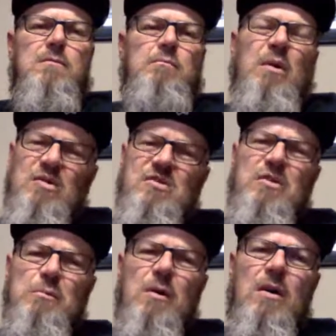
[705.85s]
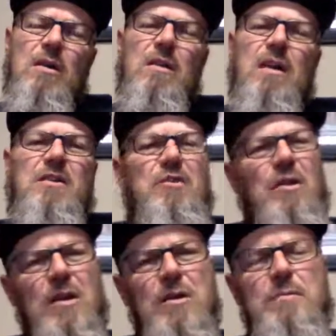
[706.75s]
parts of your body, like your
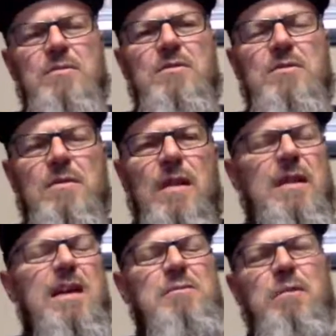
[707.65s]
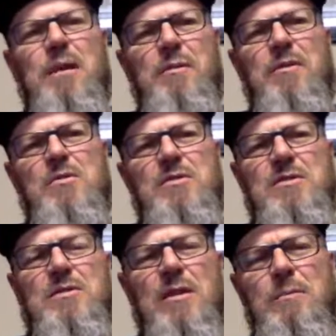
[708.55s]
limbs, like he hasn't been able to use
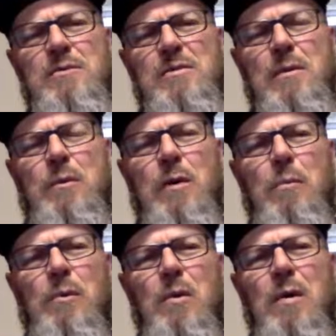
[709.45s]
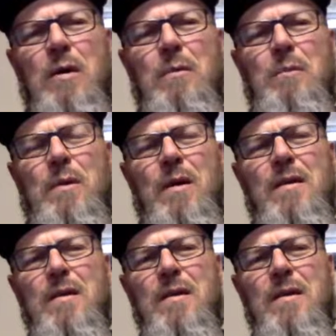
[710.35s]
his limbs because they were all broke up, right?